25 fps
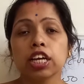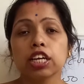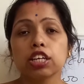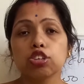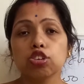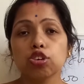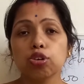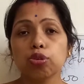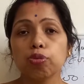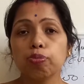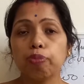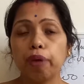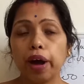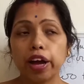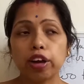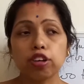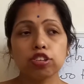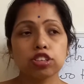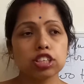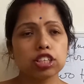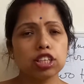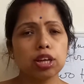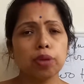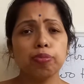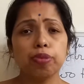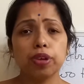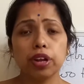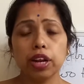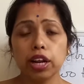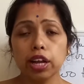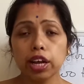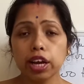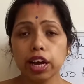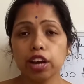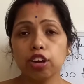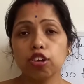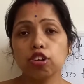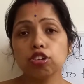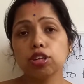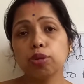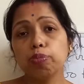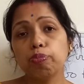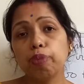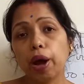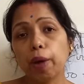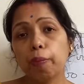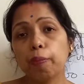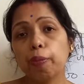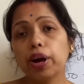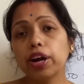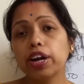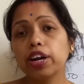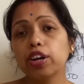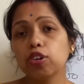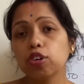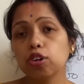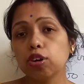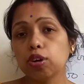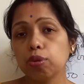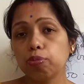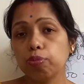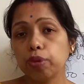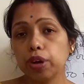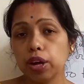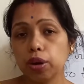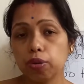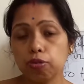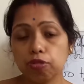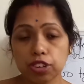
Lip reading: So by using the many kind of the